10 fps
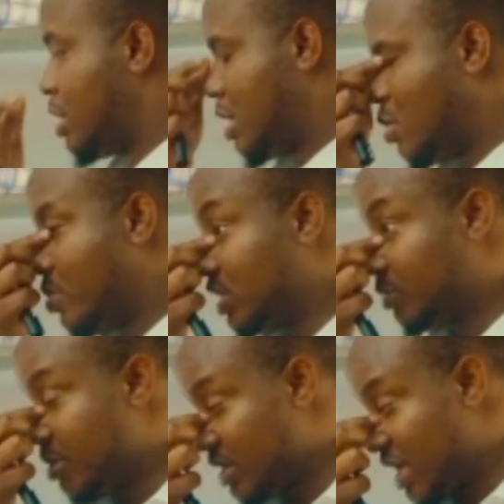Now, we
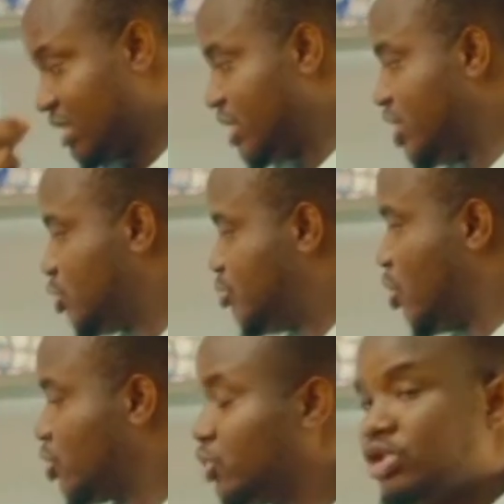expect that each
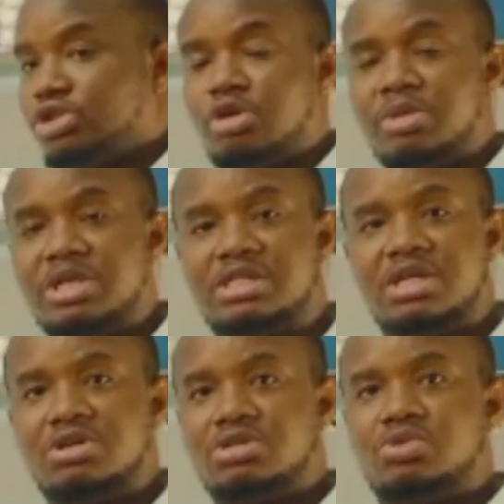bunch normally
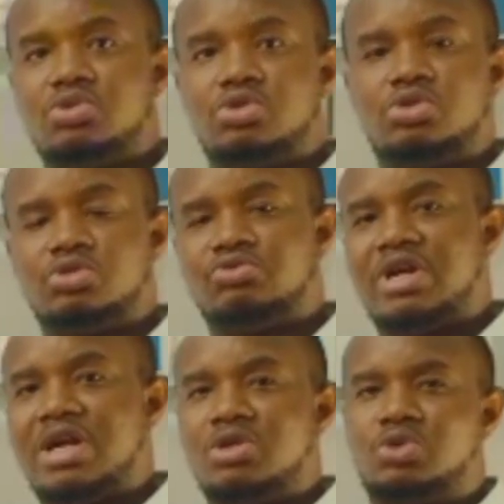sells
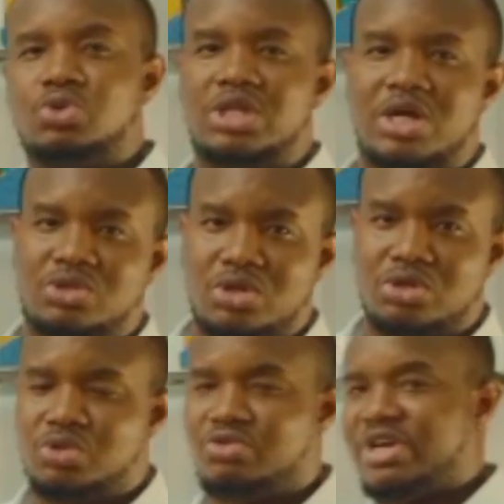around
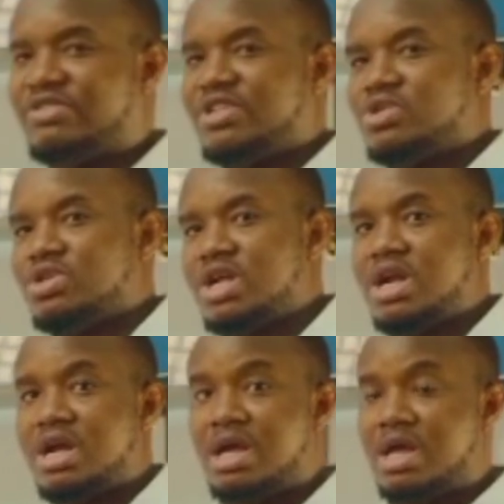2,000 to 5,000
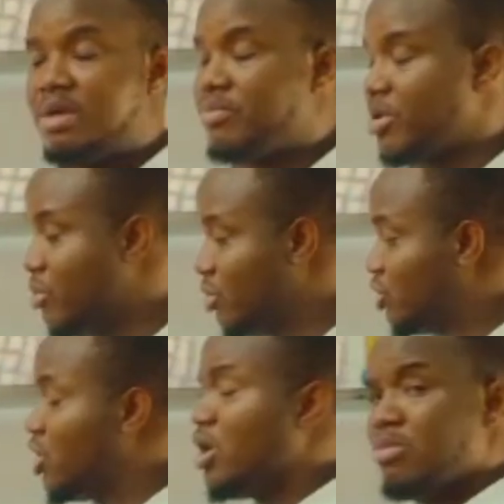naira per
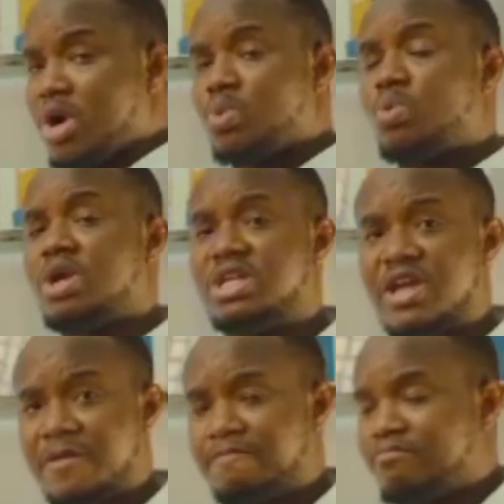bunch. But in 1
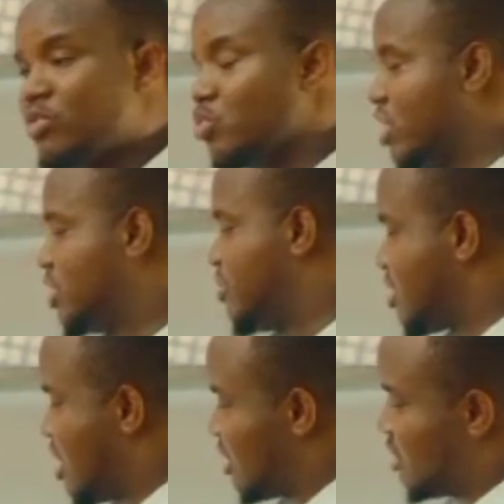year, we
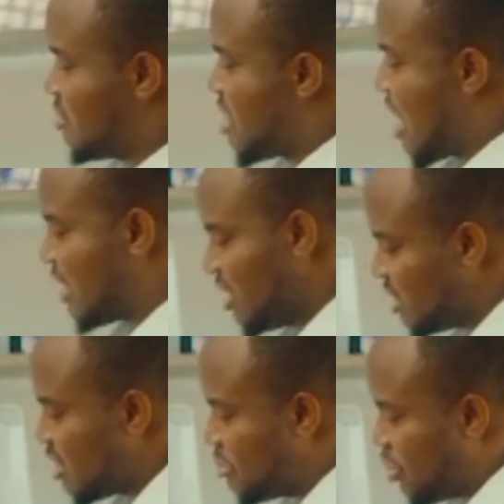expect that at
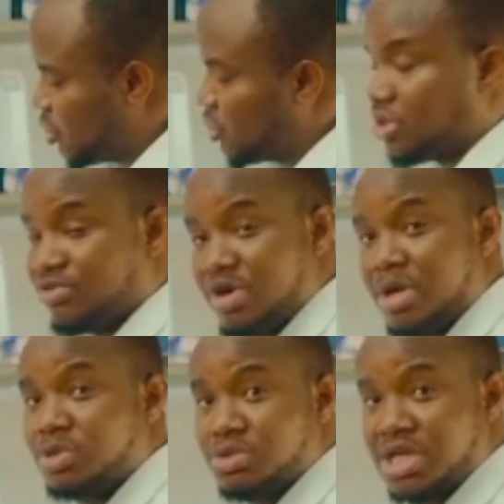least a bunch will sell for
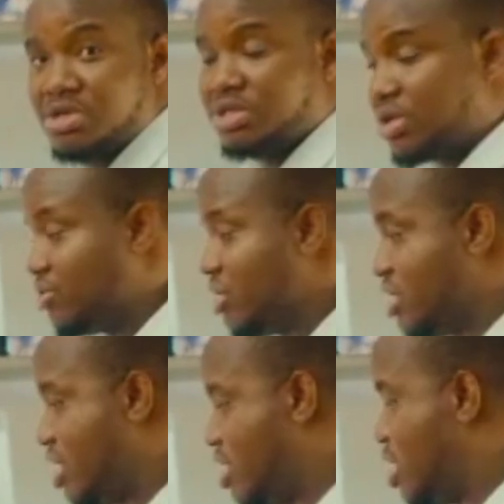about 2,300
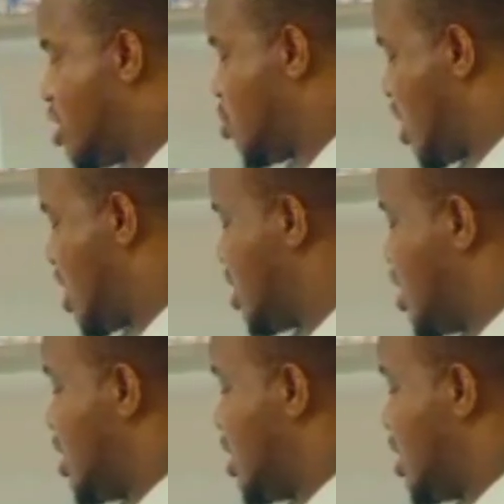naira. Why?